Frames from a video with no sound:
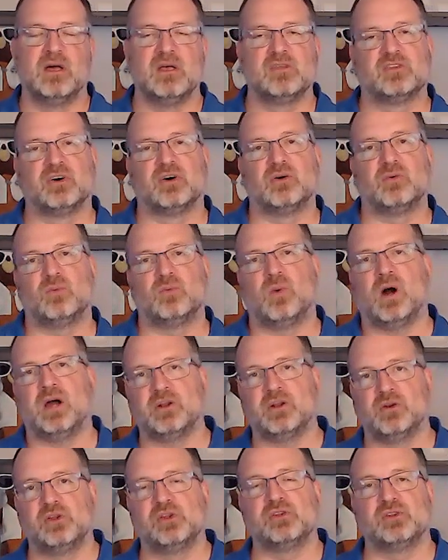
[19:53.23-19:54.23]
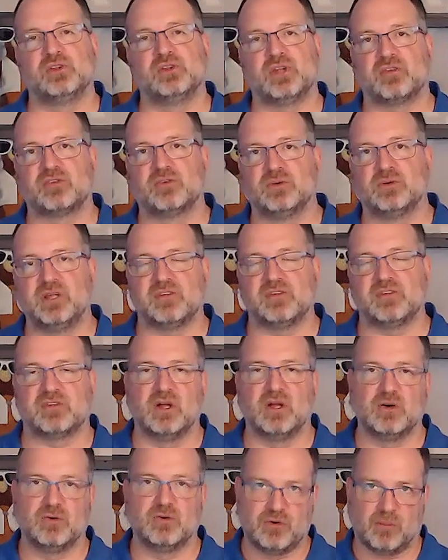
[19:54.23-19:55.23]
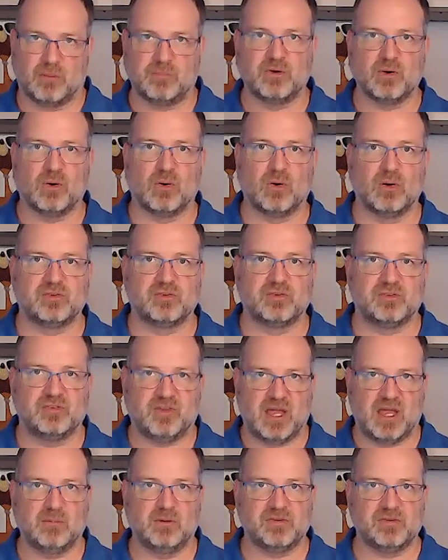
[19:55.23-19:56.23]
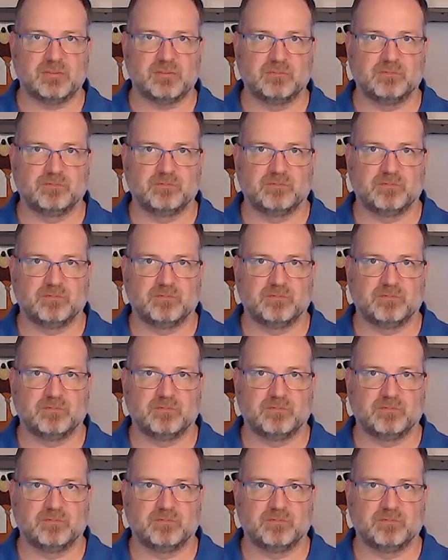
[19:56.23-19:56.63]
So why don't you just do this? Drop the old tables